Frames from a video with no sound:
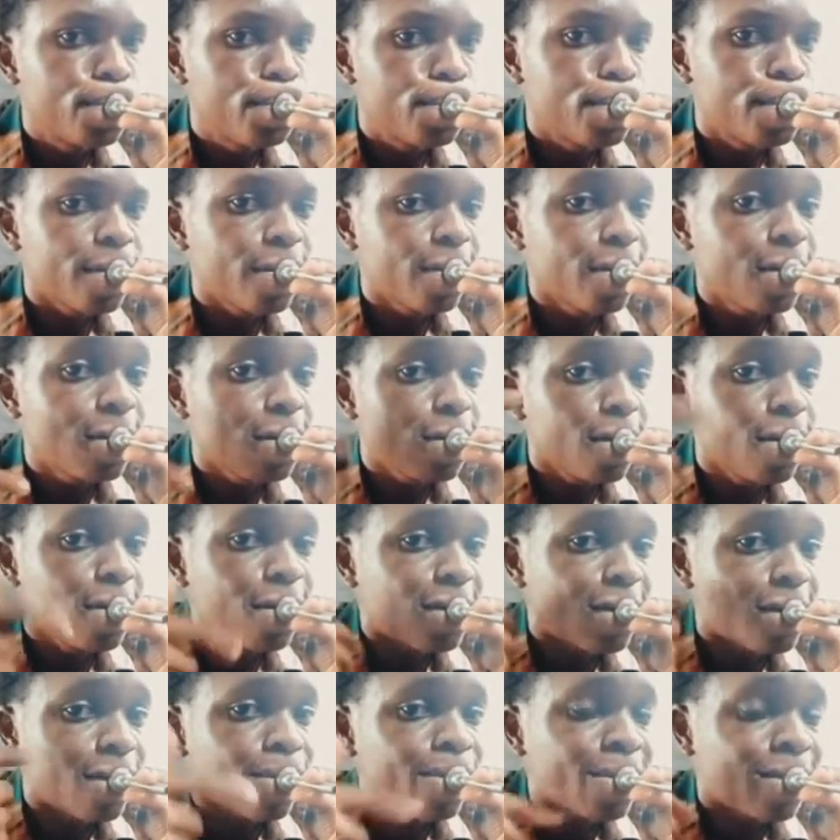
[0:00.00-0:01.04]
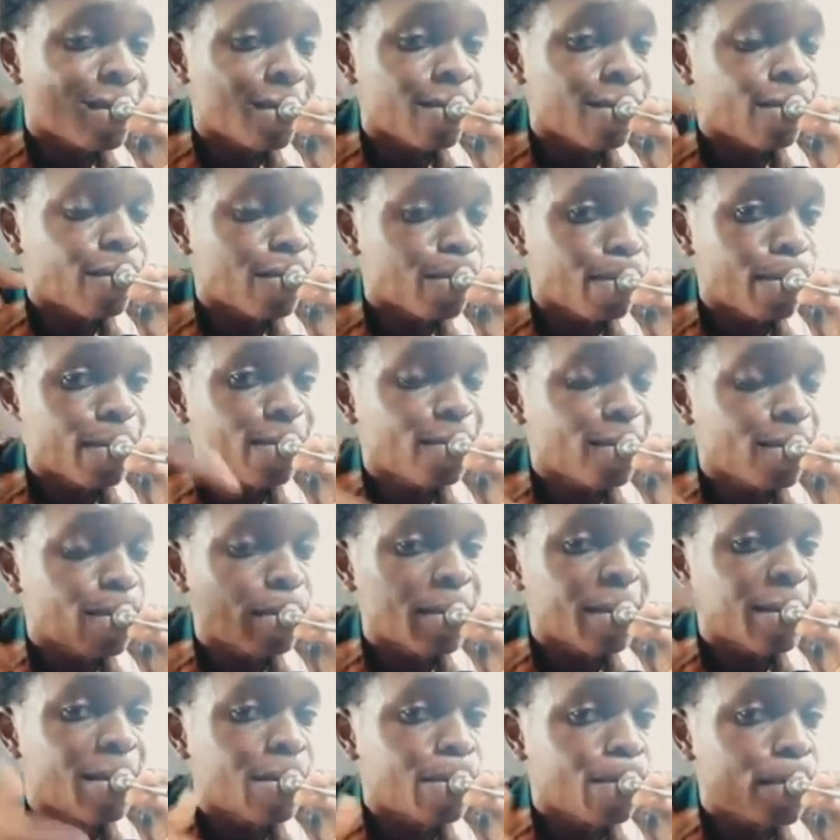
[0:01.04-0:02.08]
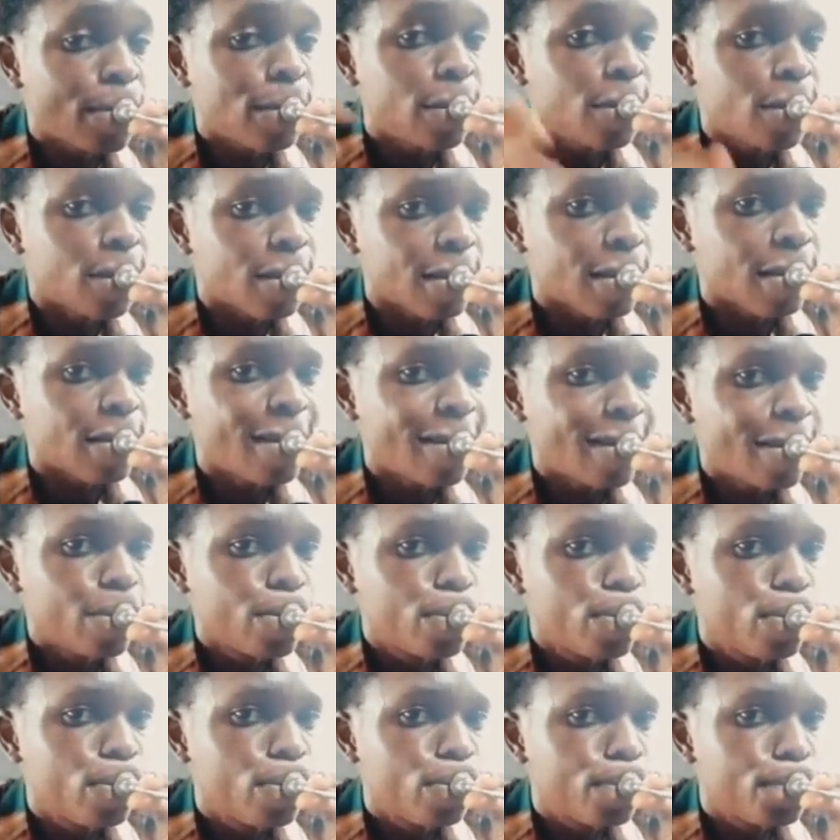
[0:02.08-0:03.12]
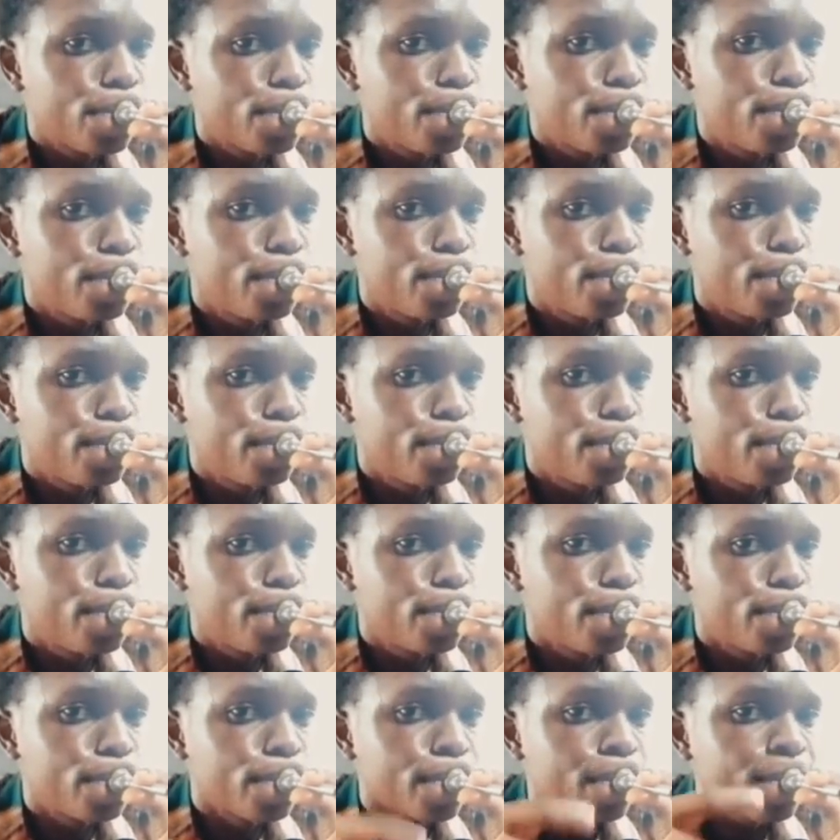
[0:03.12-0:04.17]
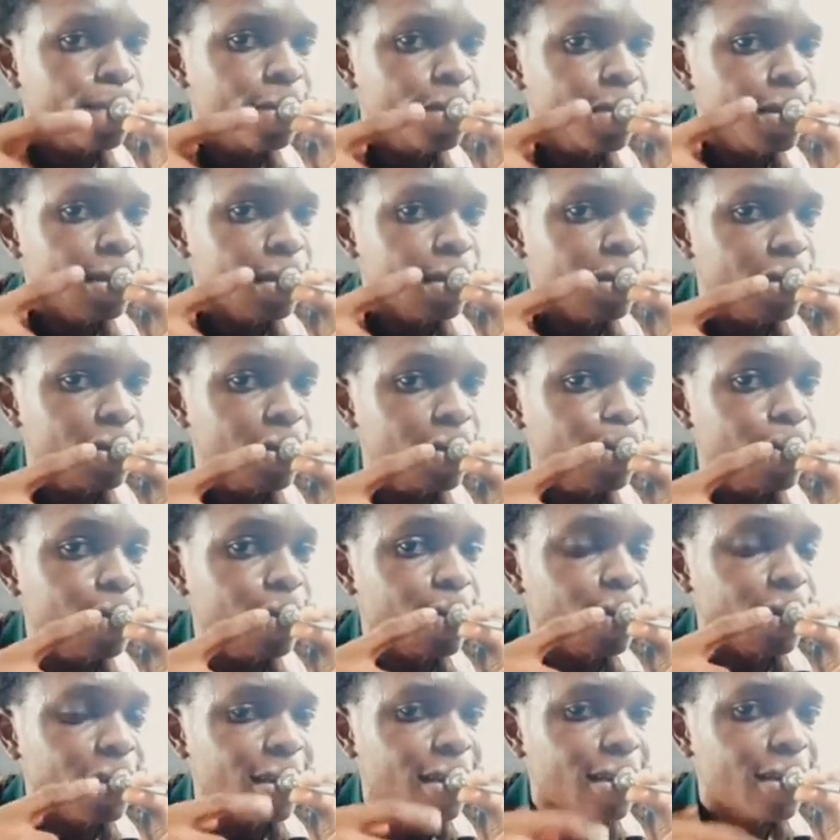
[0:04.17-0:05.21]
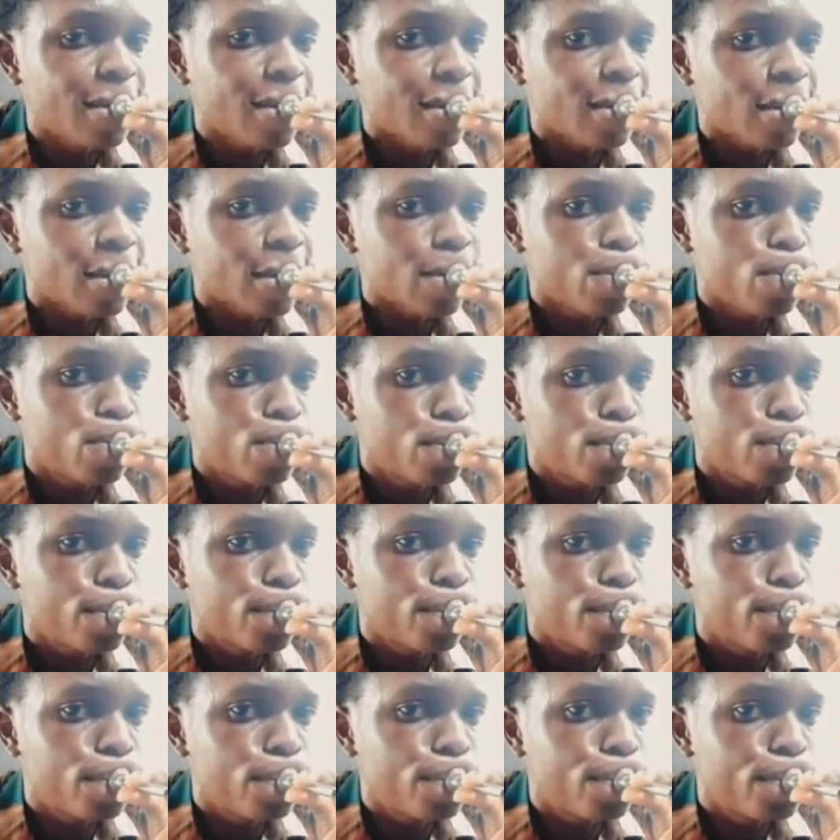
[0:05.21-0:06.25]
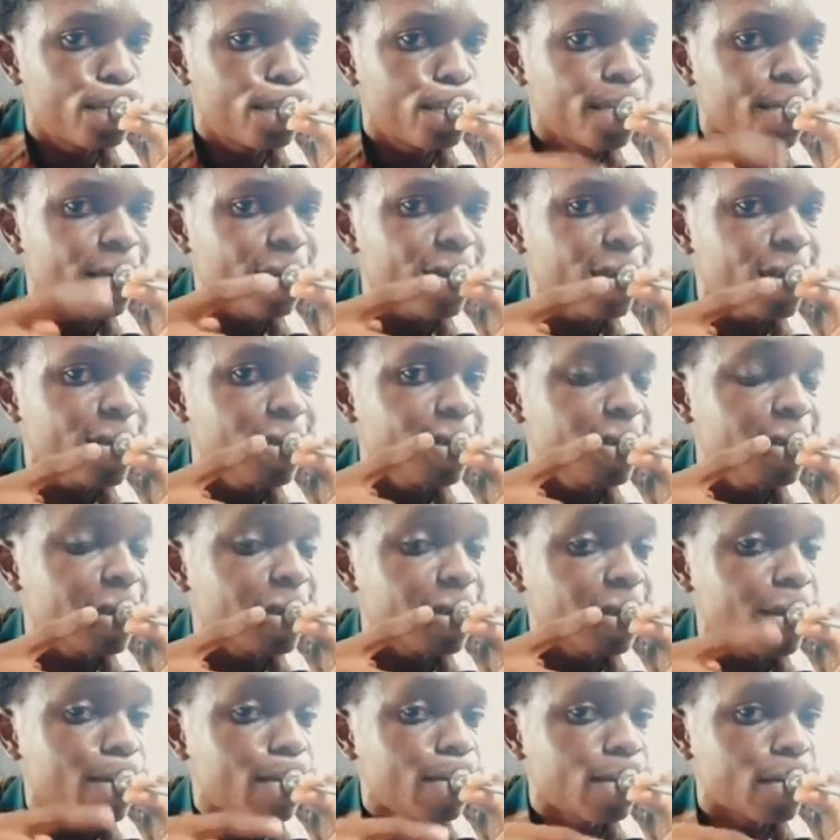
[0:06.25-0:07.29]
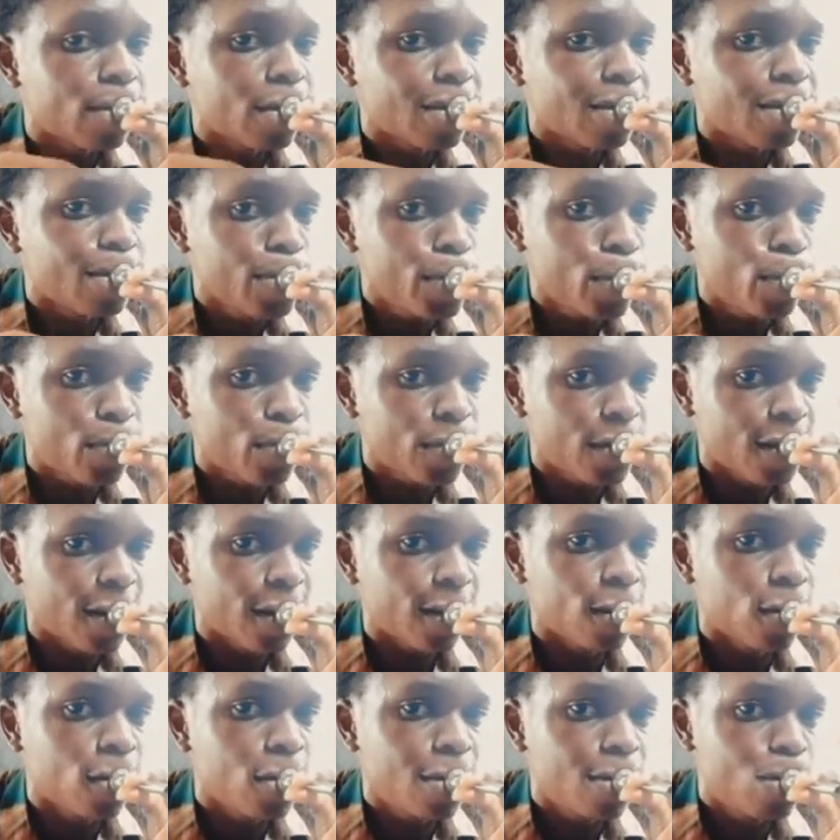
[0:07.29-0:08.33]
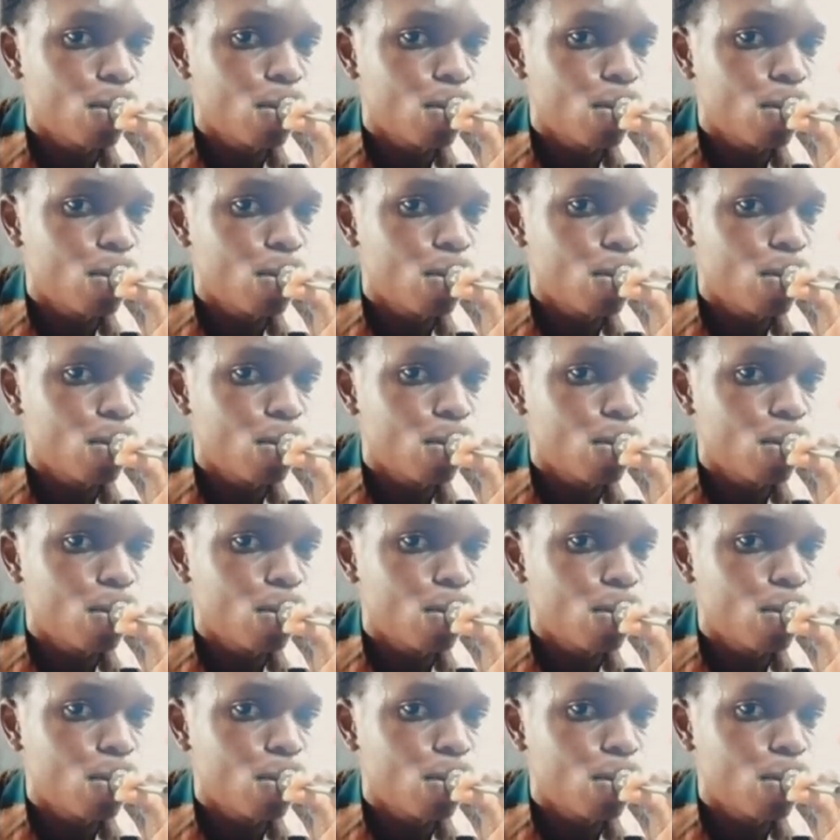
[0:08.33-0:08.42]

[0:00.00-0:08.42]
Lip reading: want to look at the way I form my embouchure. Can see this is tight enough. I use it escaping from you. Some people play like this.